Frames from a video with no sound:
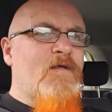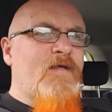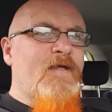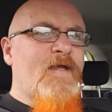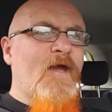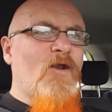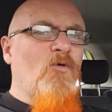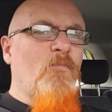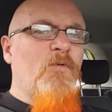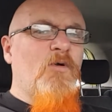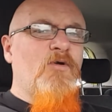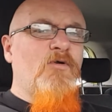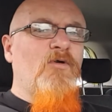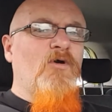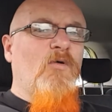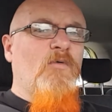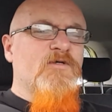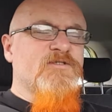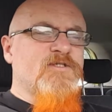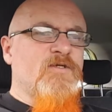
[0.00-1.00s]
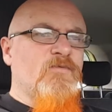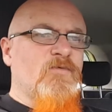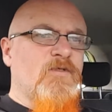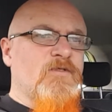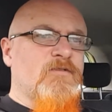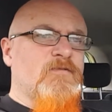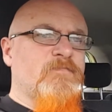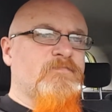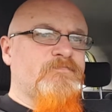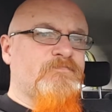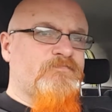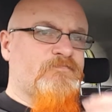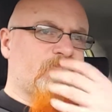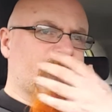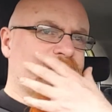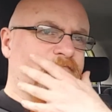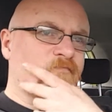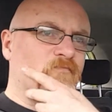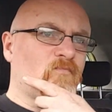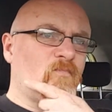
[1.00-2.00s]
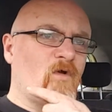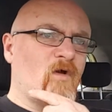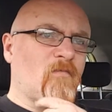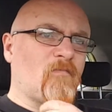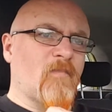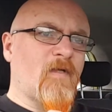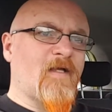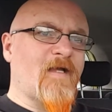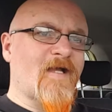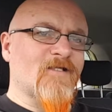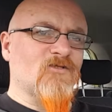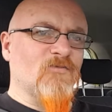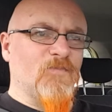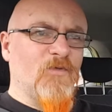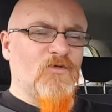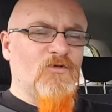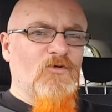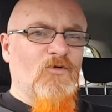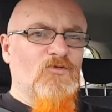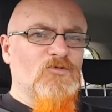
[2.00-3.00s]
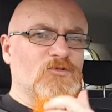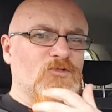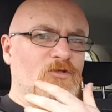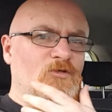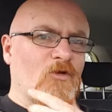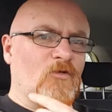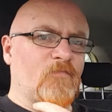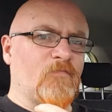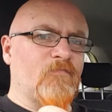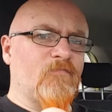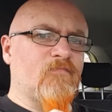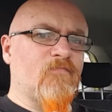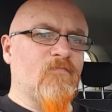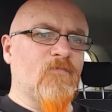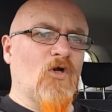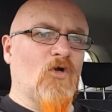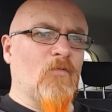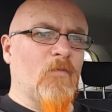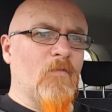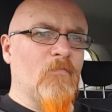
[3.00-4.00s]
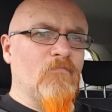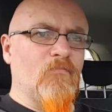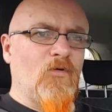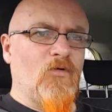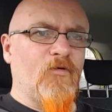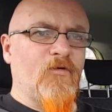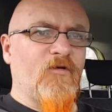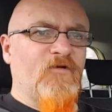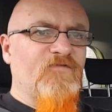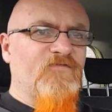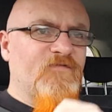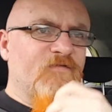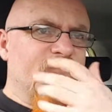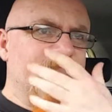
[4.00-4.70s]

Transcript: get up and go, as it were. Well, get up and goes, got up and buggered off.